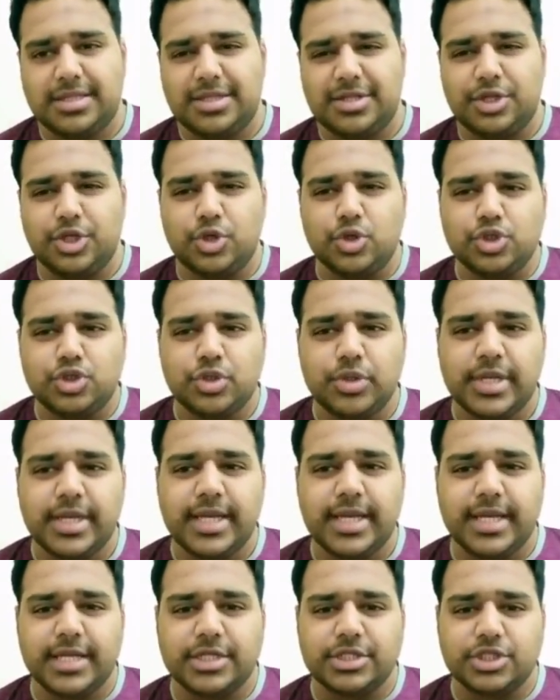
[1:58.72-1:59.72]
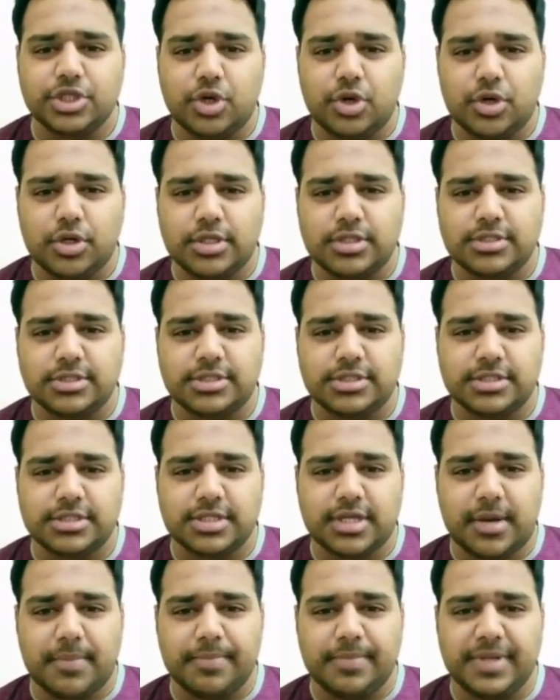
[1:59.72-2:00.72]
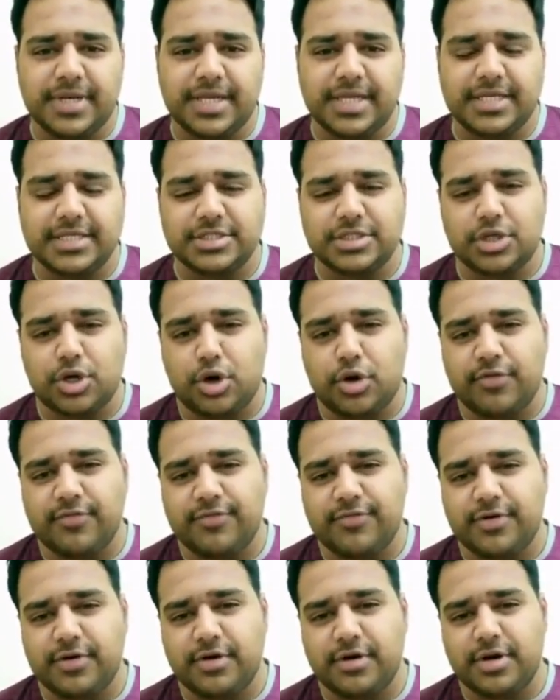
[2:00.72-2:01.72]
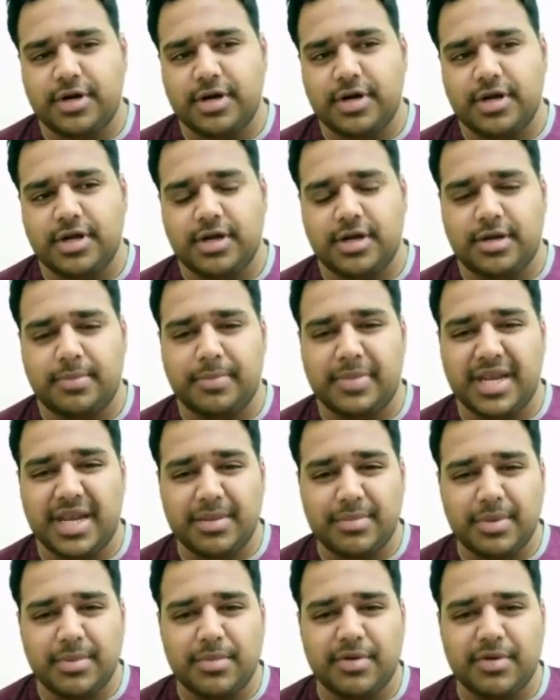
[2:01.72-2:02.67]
Usually insurance companies offer a minimum